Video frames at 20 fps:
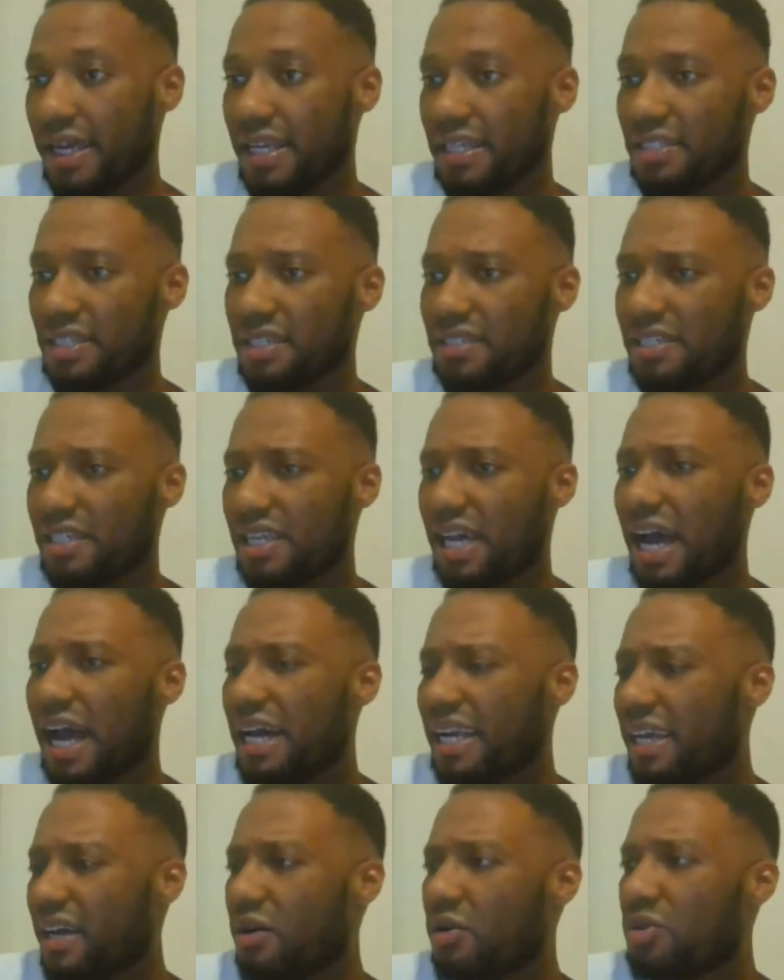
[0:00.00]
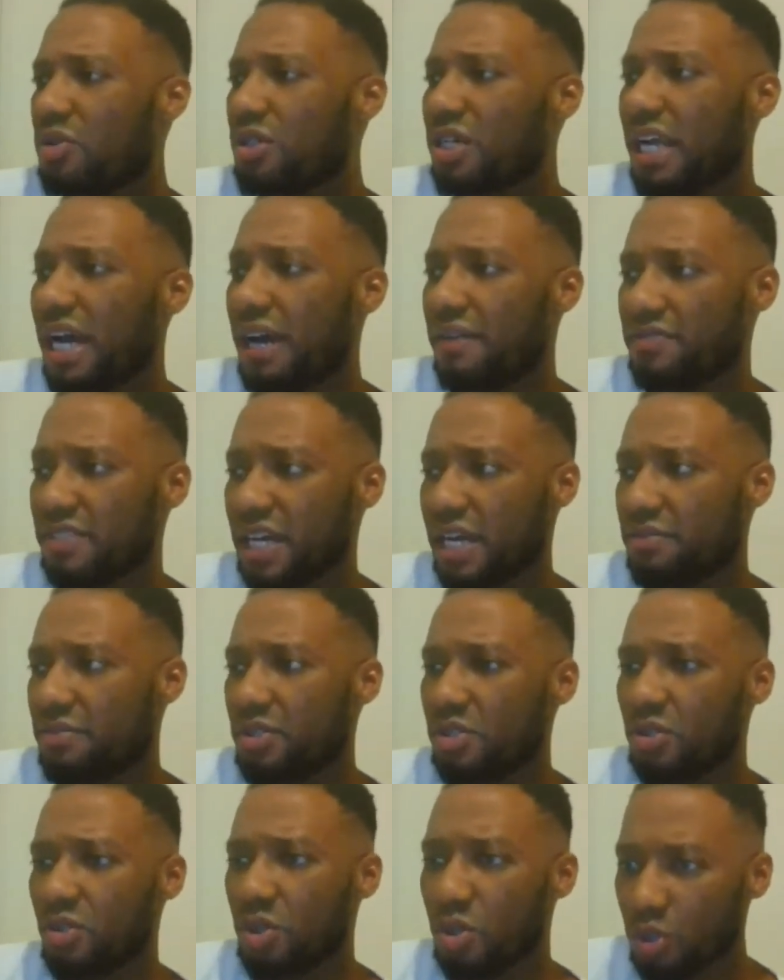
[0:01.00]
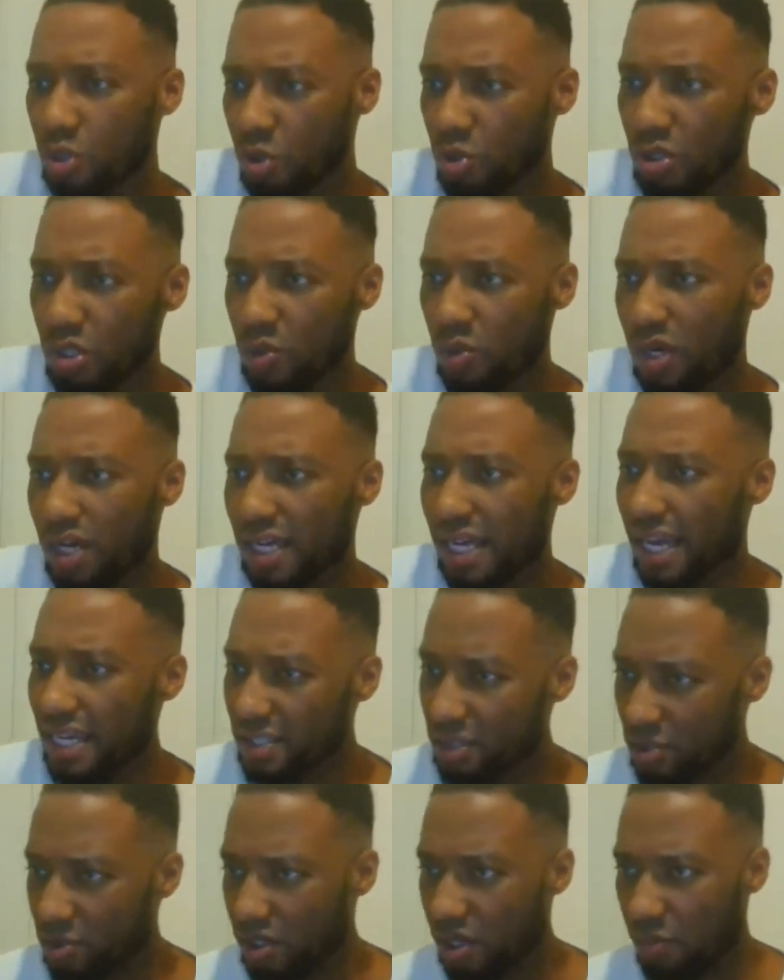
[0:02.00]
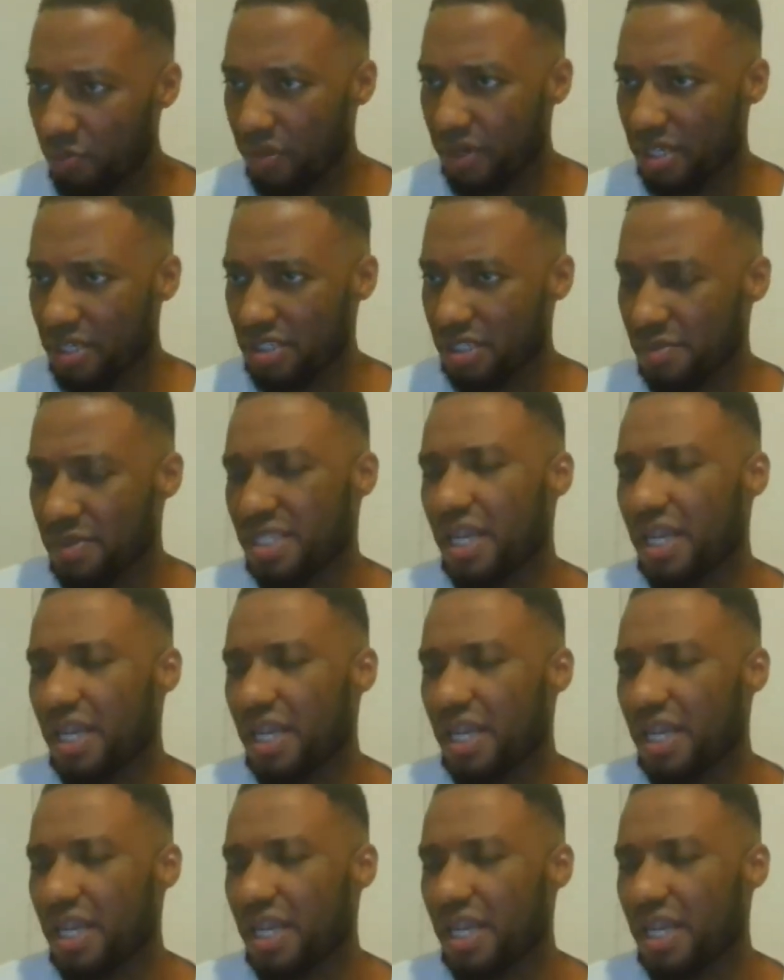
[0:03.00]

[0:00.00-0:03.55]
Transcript: And so I said, how the hell are you going to have time to do your uni work and do an apprenticeship?